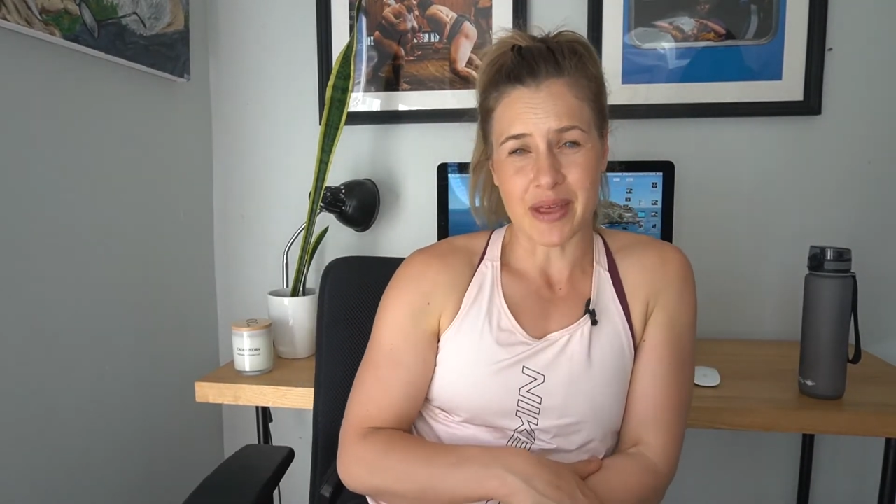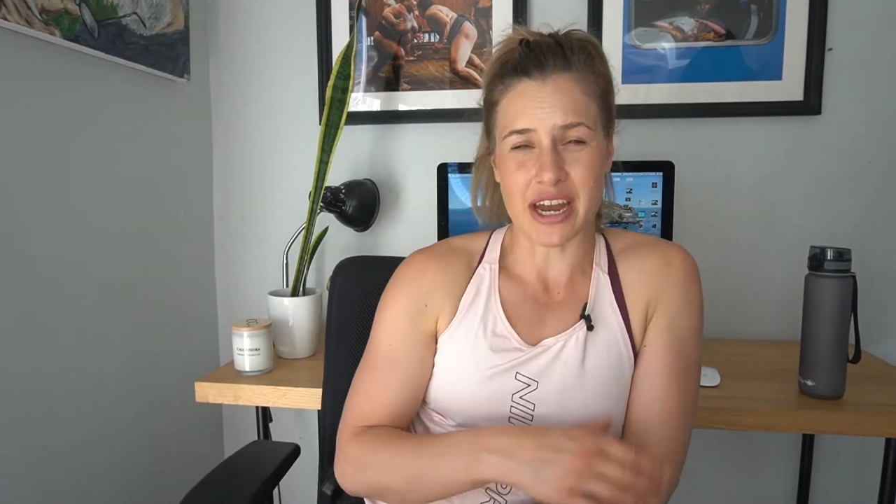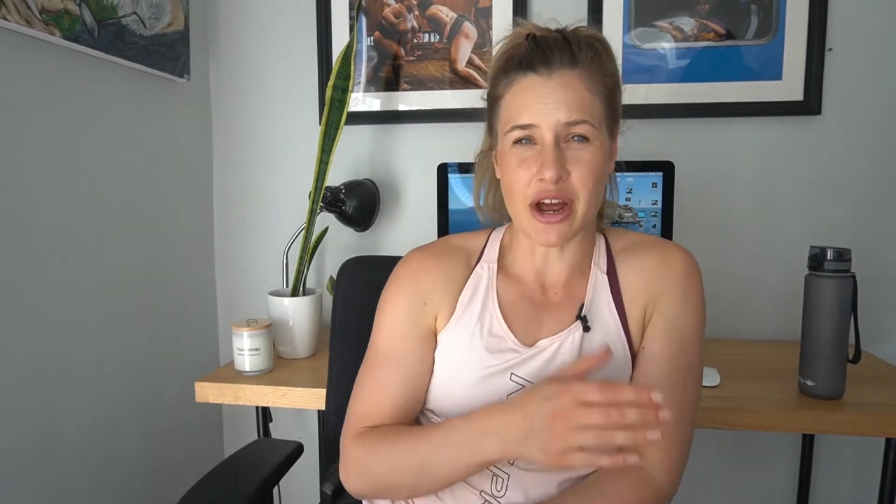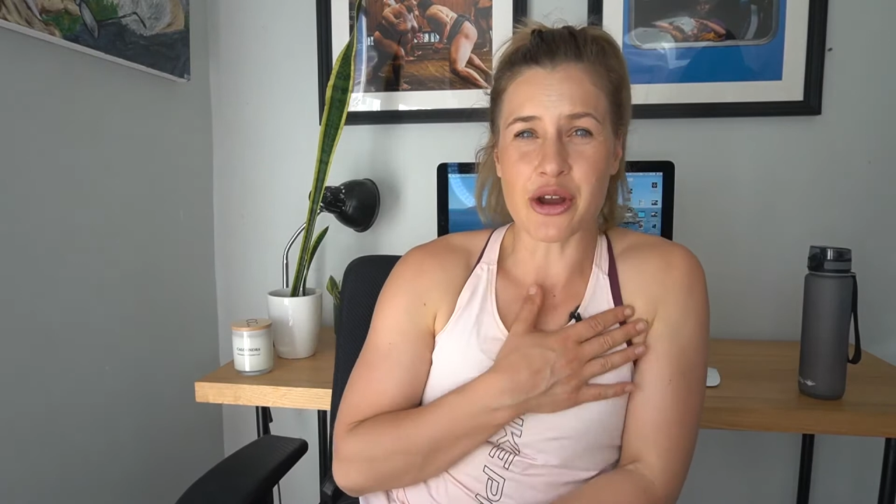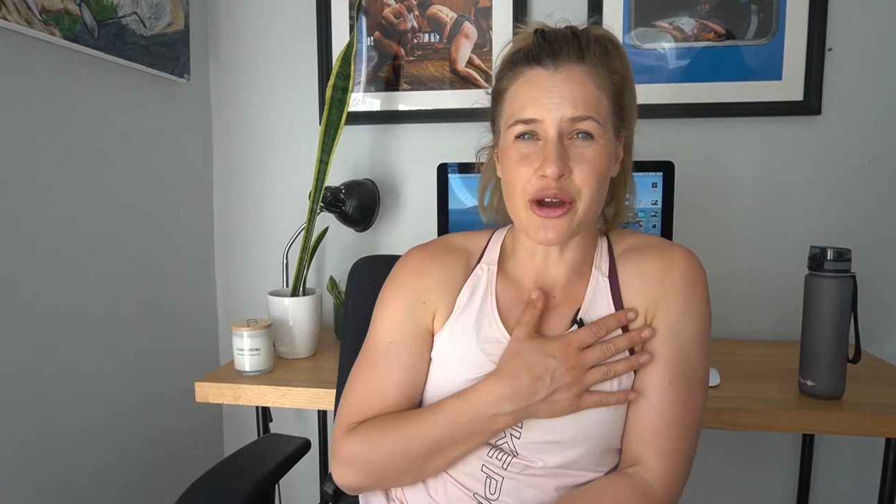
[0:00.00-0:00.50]

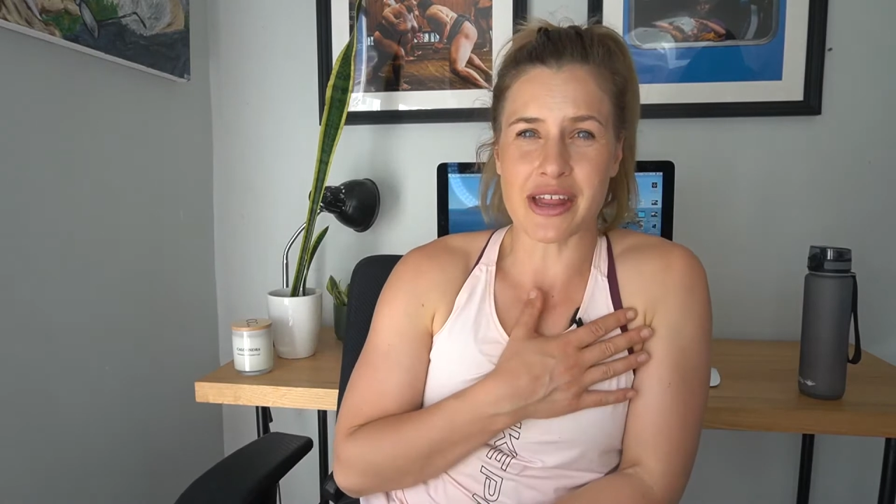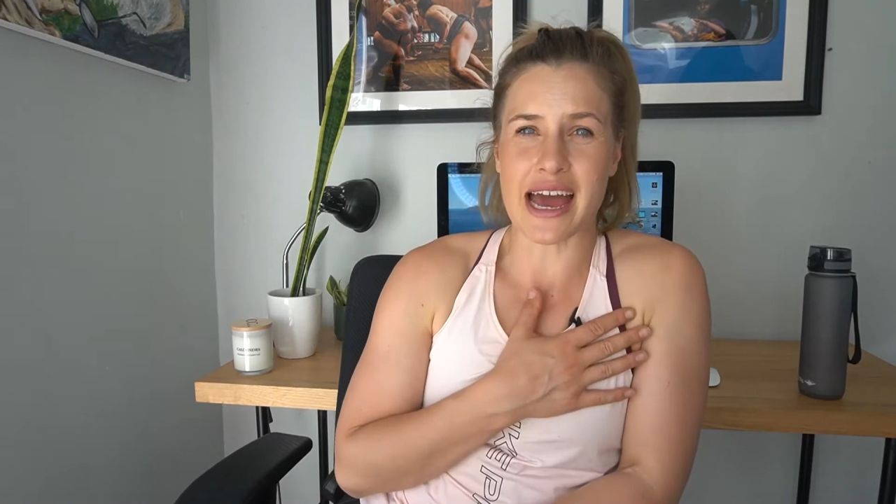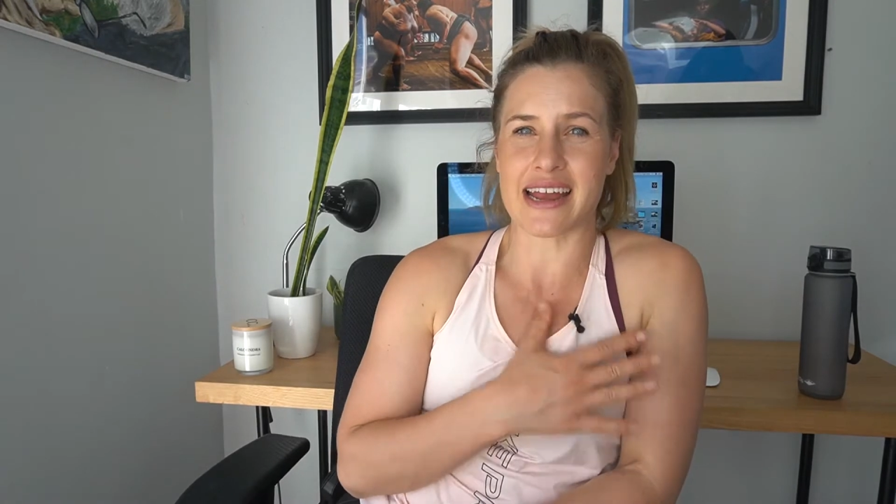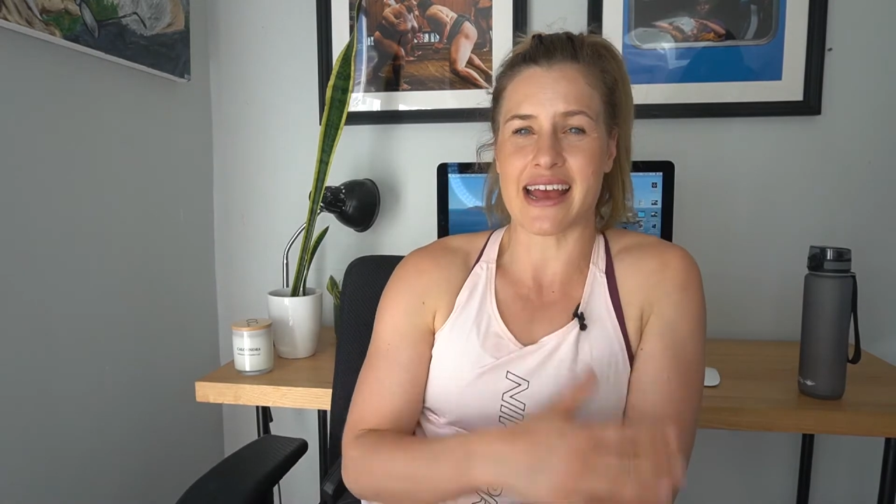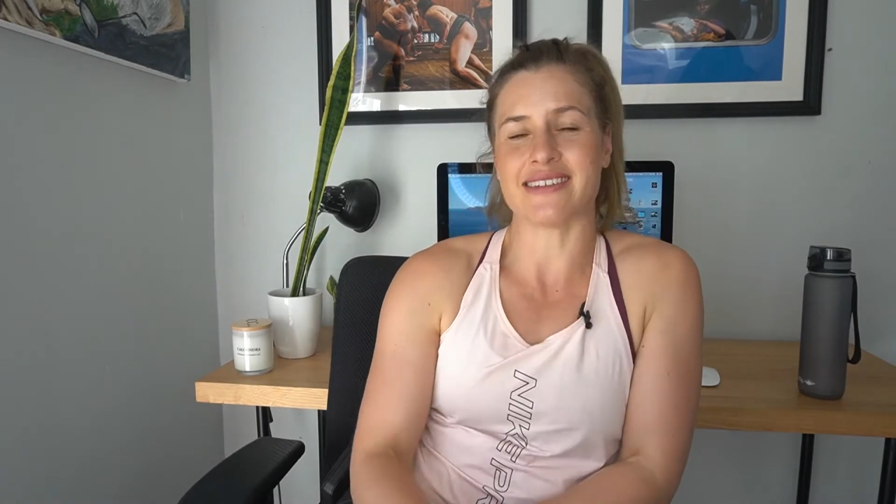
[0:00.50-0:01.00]
And I know
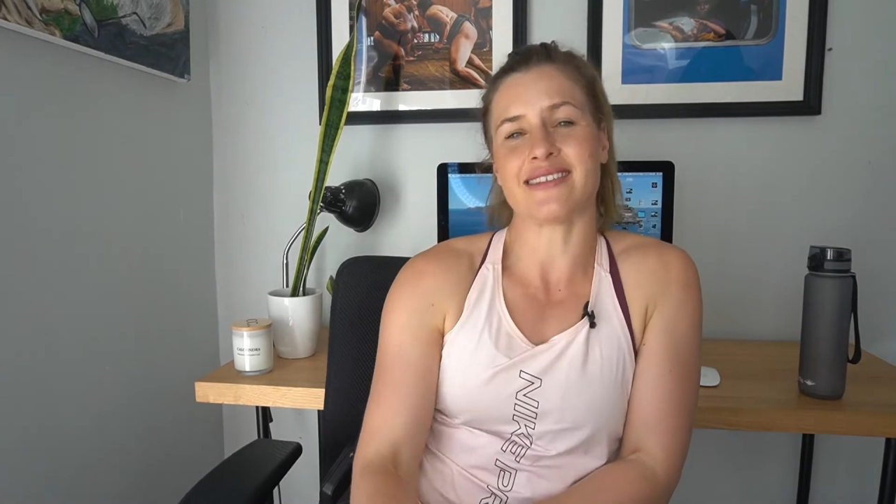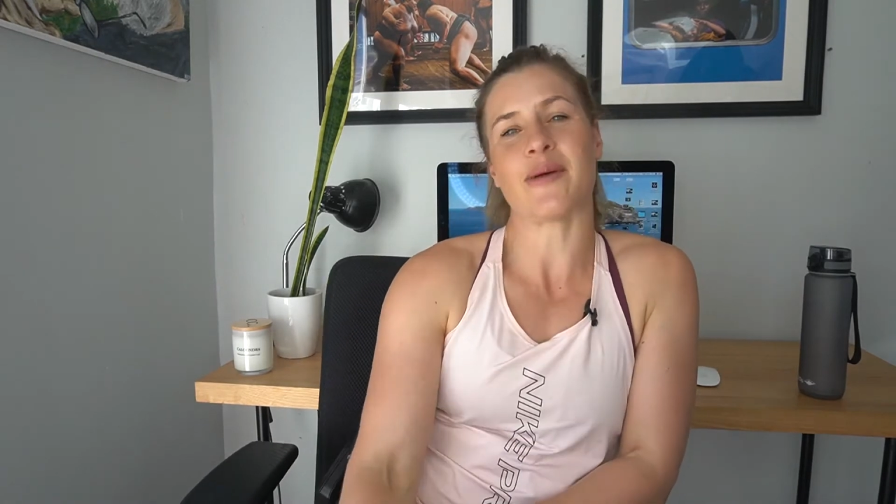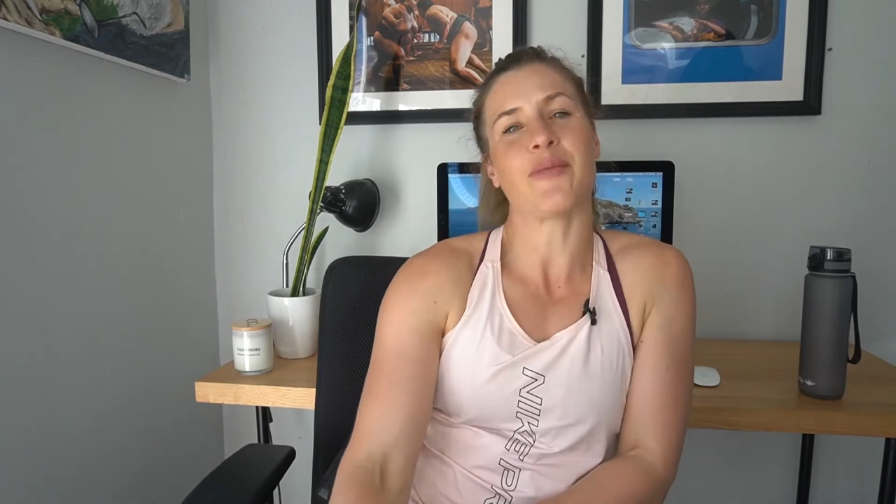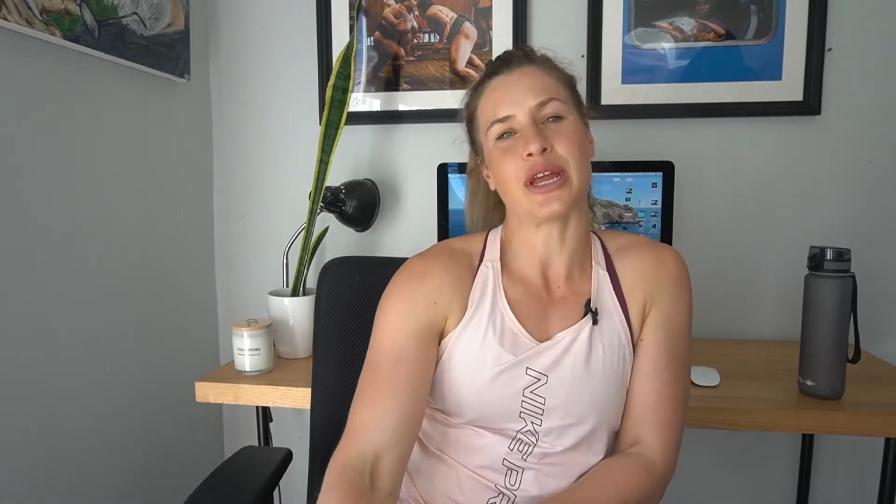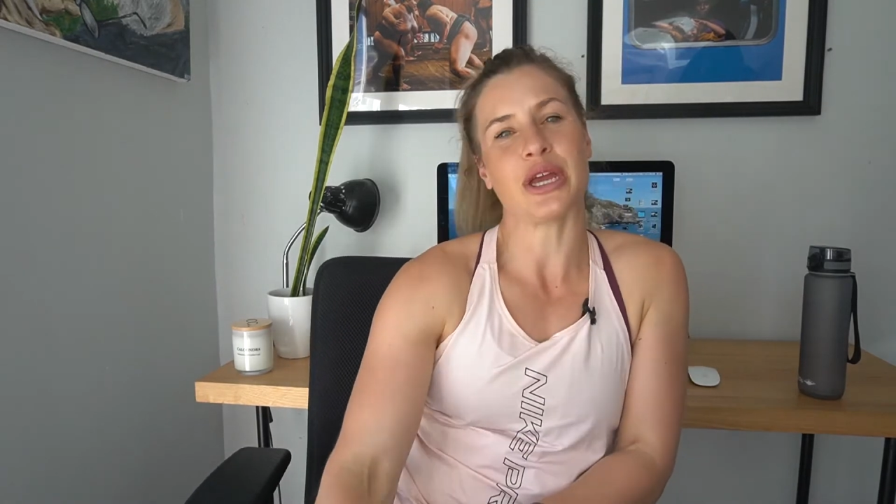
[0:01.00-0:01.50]
that as
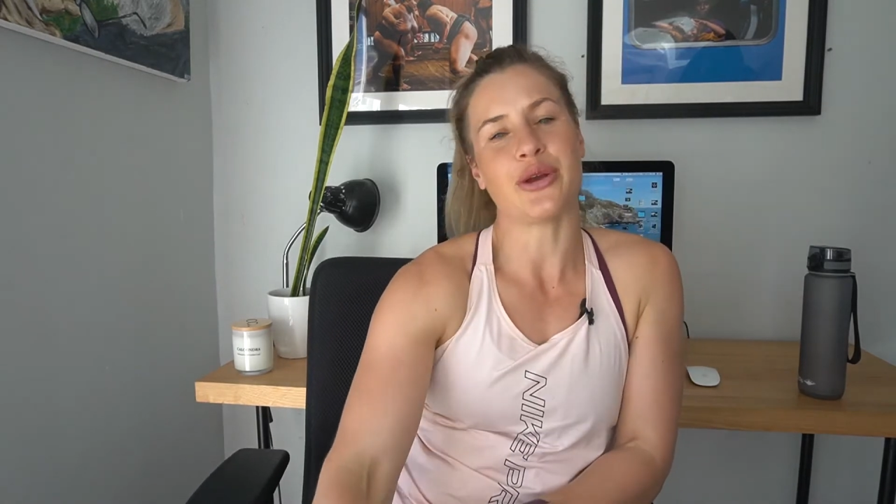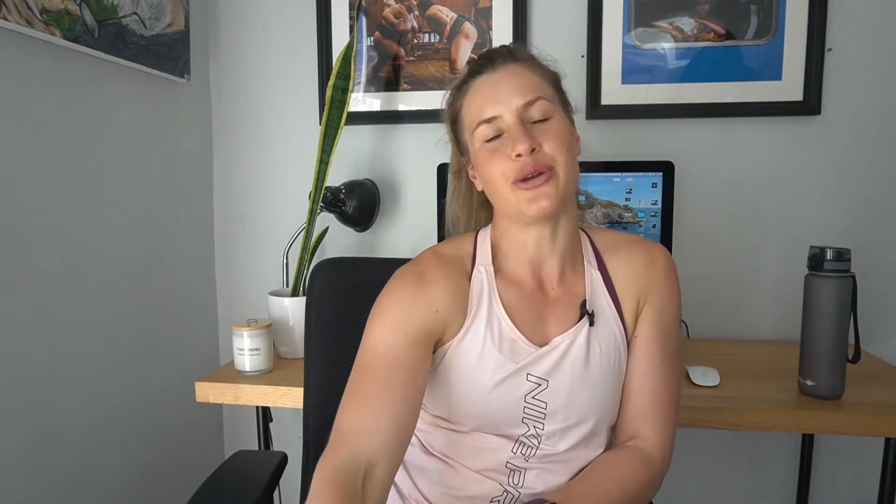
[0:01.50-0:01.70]
somebody who